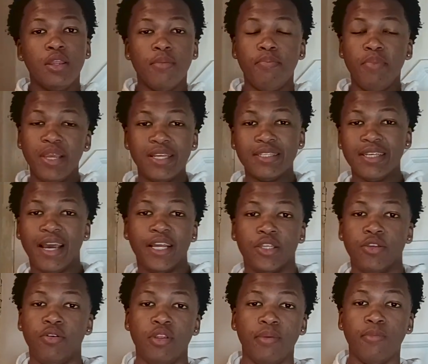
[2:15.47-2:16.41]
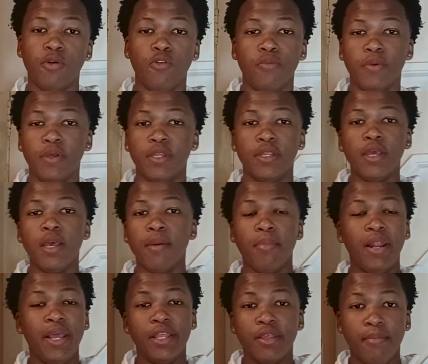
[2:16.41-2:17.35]
the biggest actor in the moment,
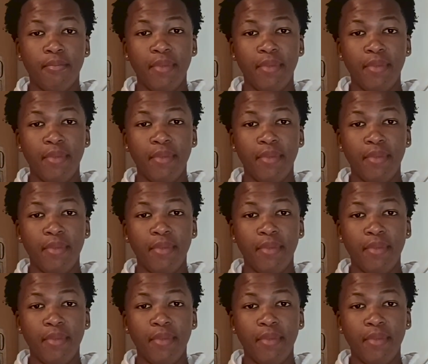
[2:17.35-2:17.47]
playing the